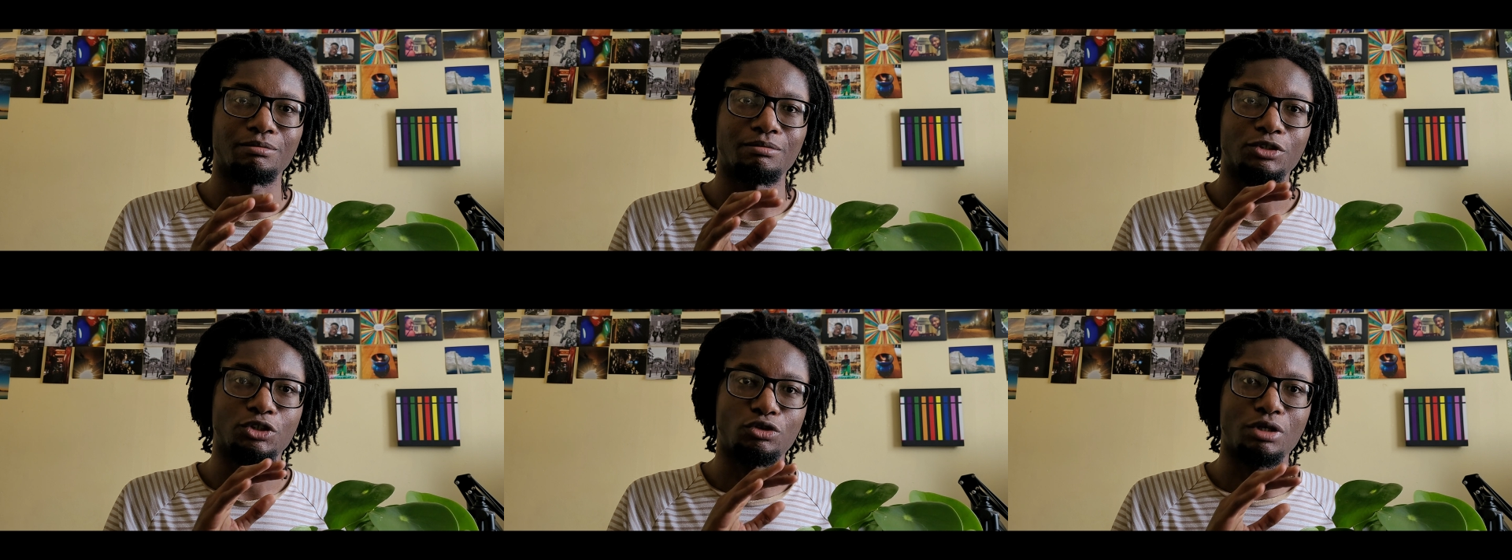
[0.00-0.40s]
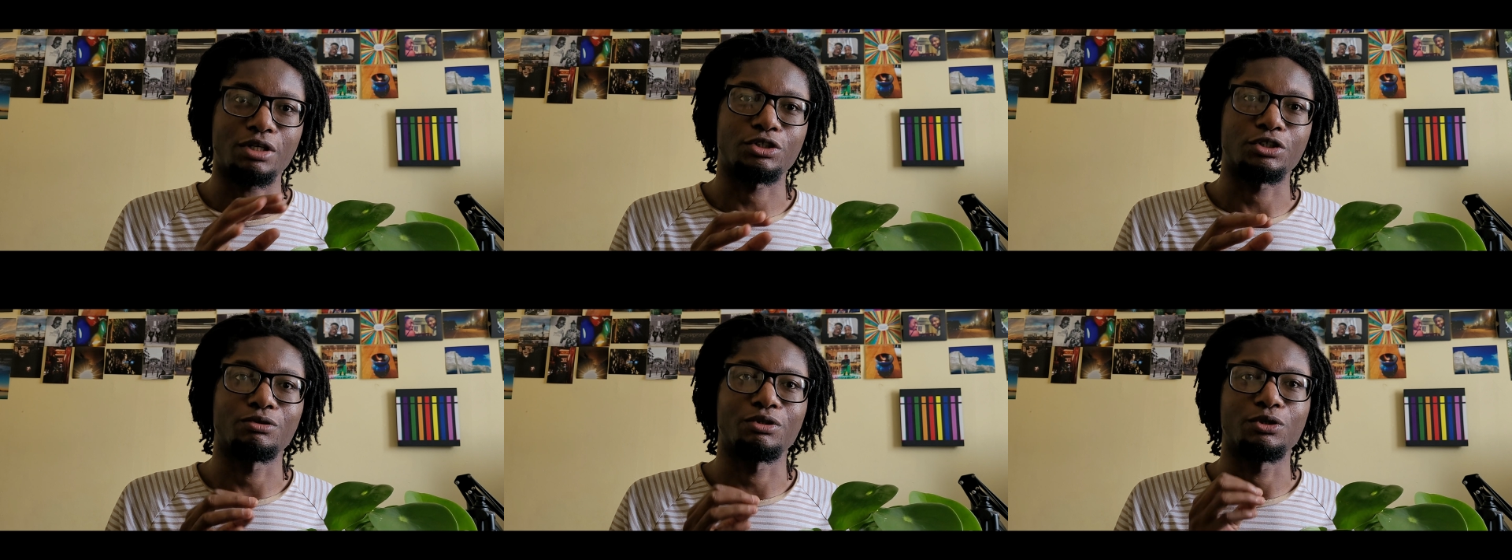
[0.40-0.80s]

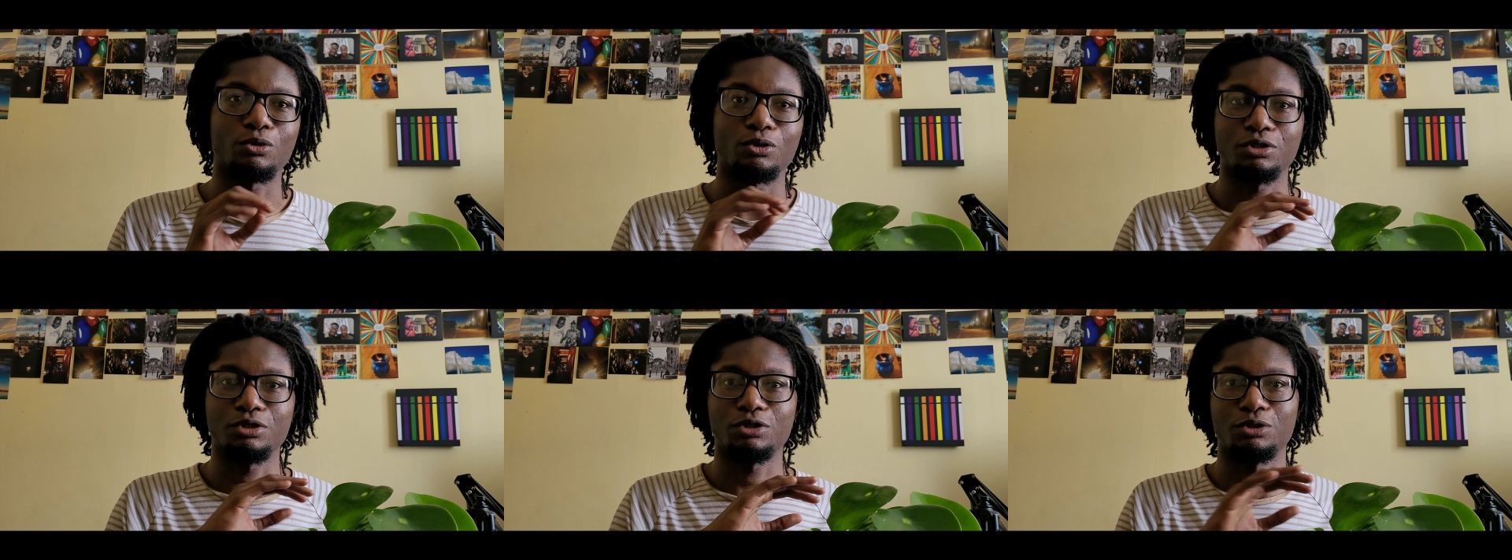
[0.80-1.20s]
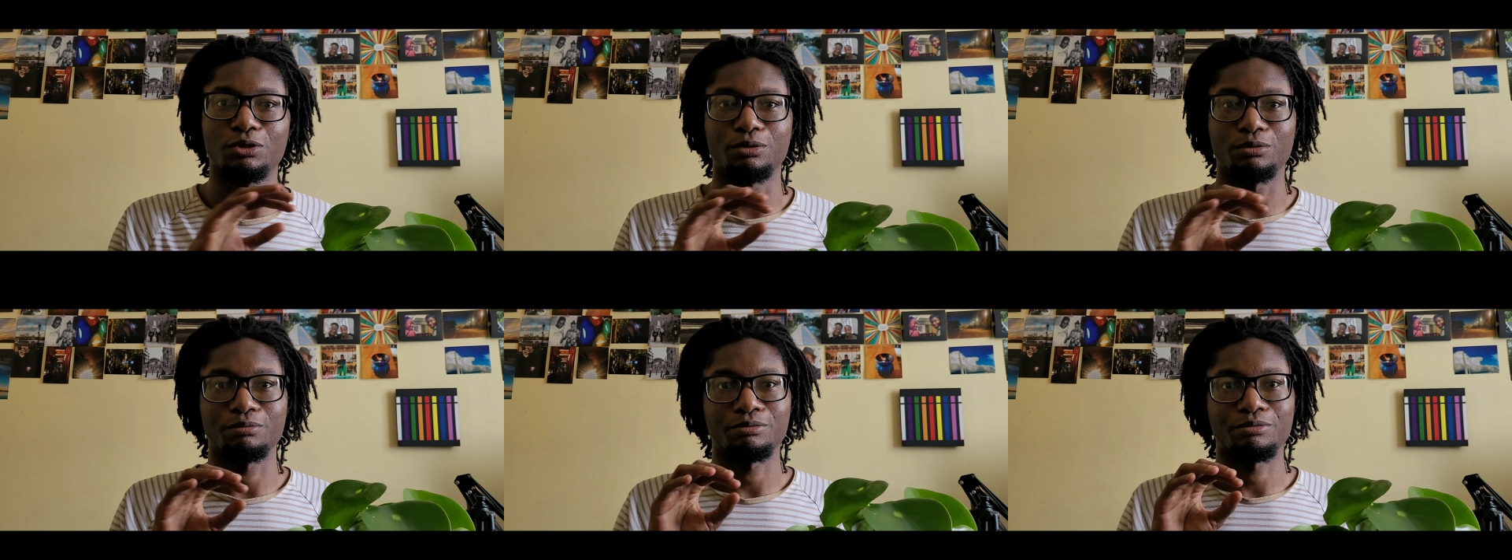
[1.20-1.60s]
structure in order
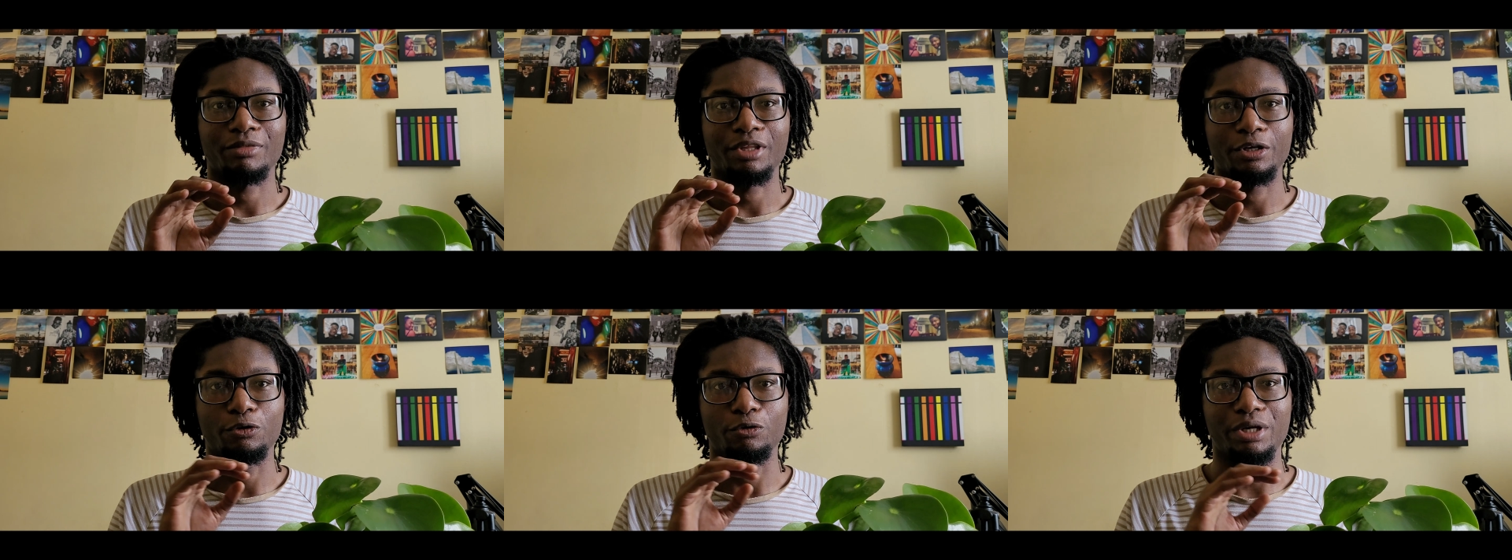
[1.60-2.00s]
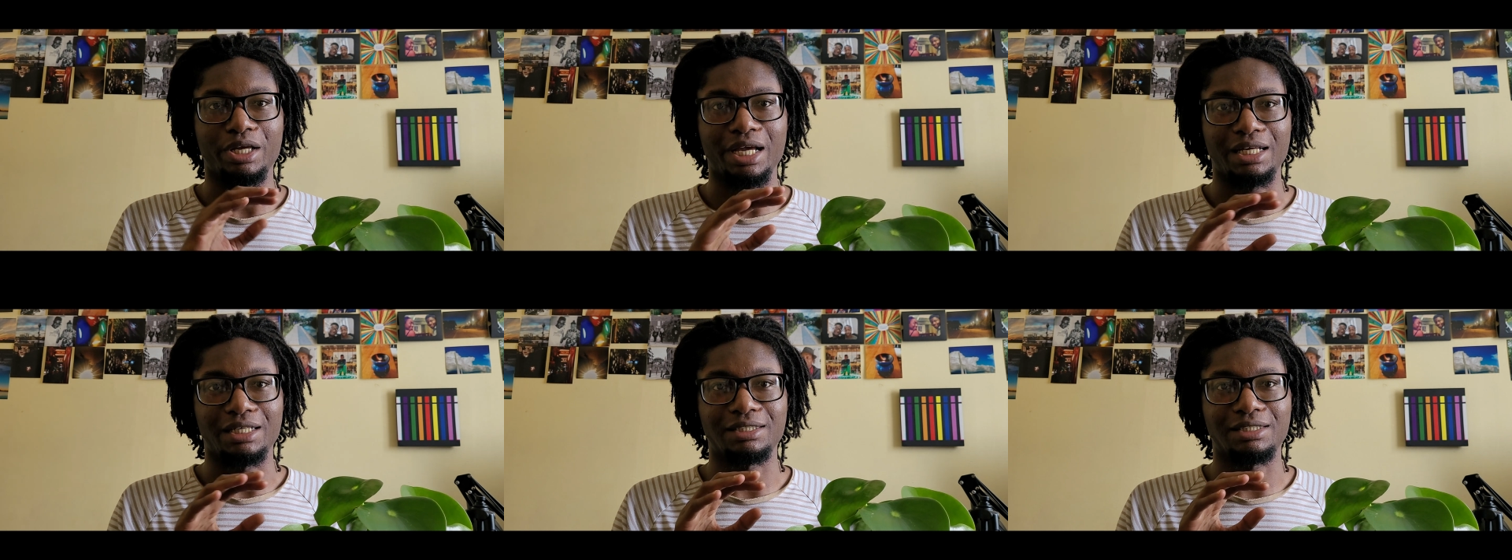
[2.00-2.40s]
to
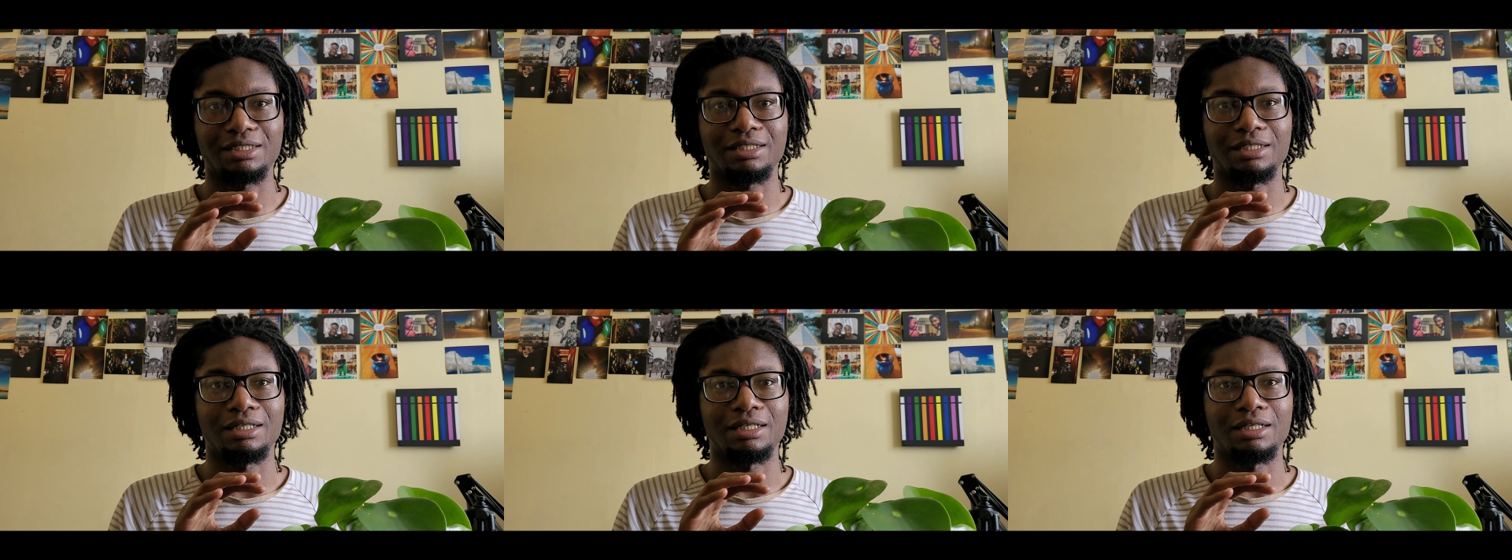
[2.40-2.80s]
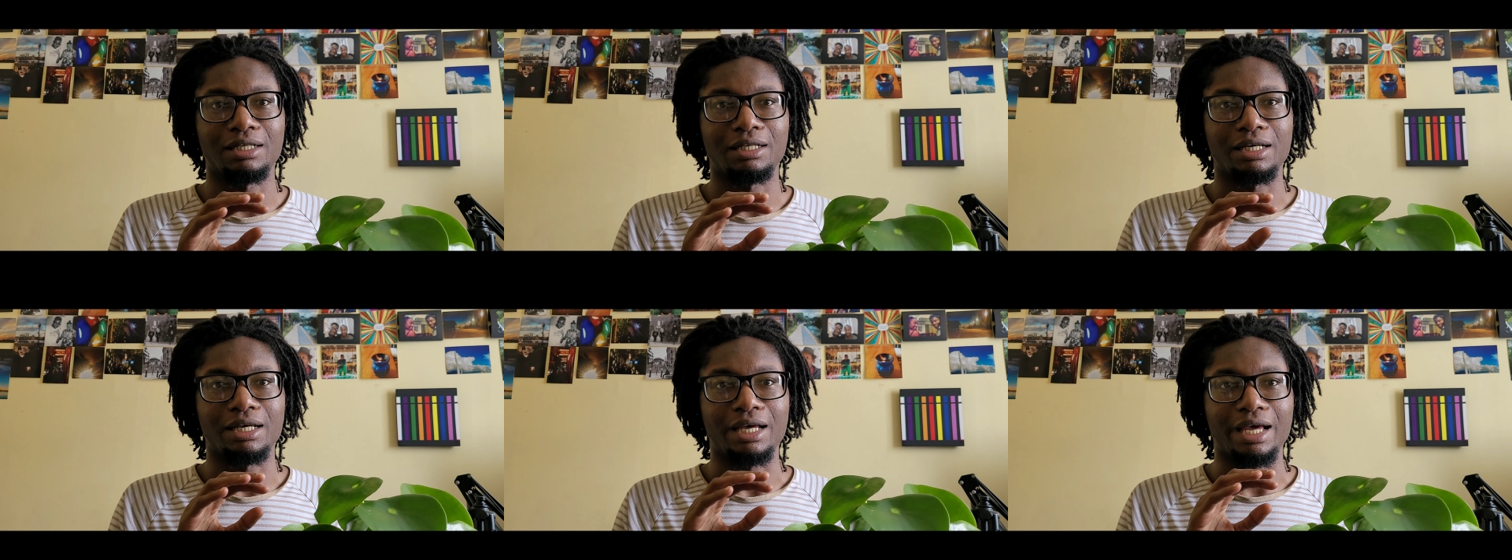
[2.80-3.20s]
create
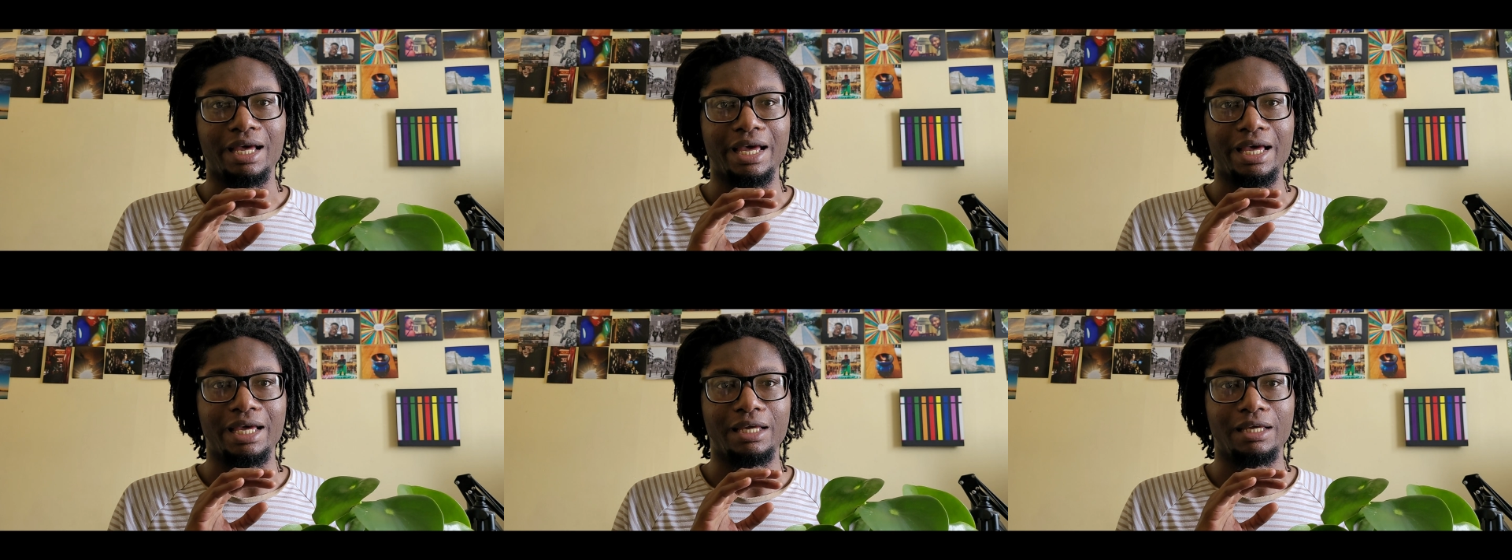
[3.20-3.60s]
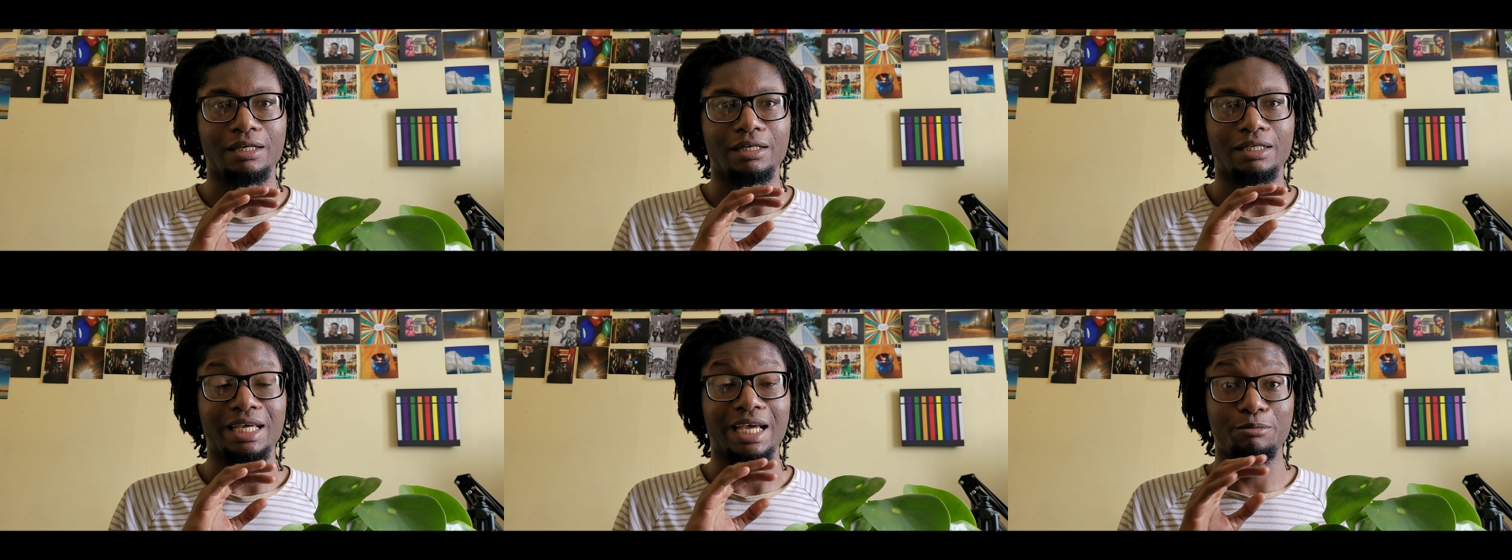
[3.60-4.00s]
a
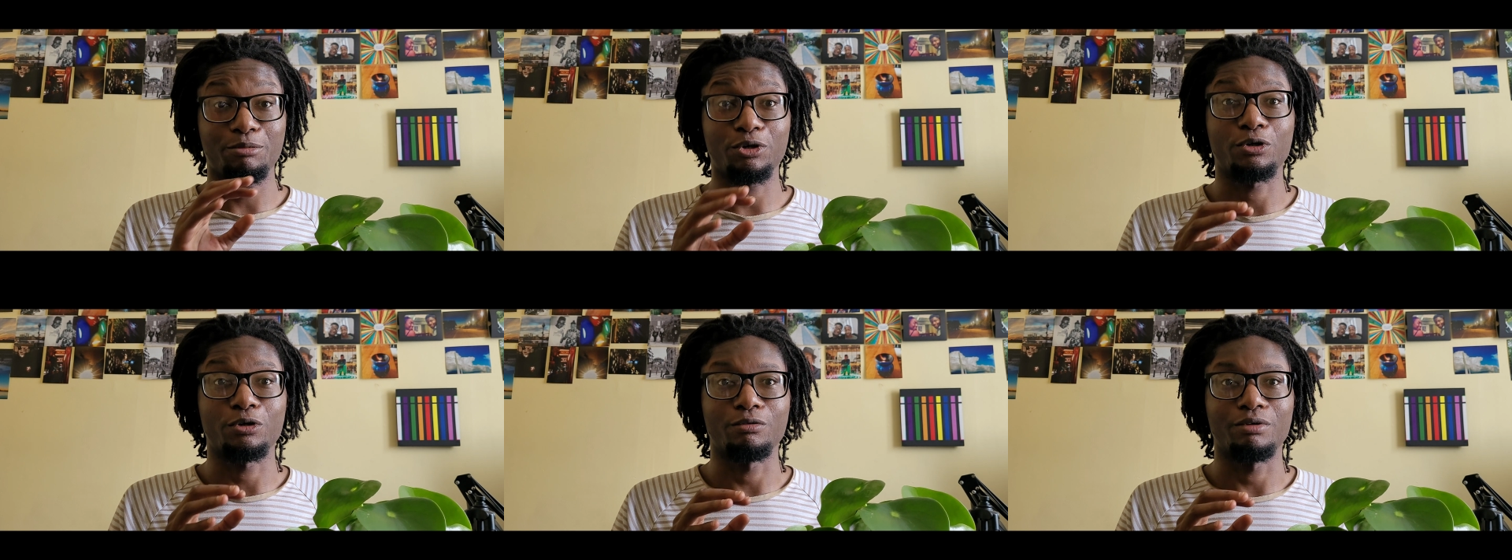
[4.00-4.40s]
chemical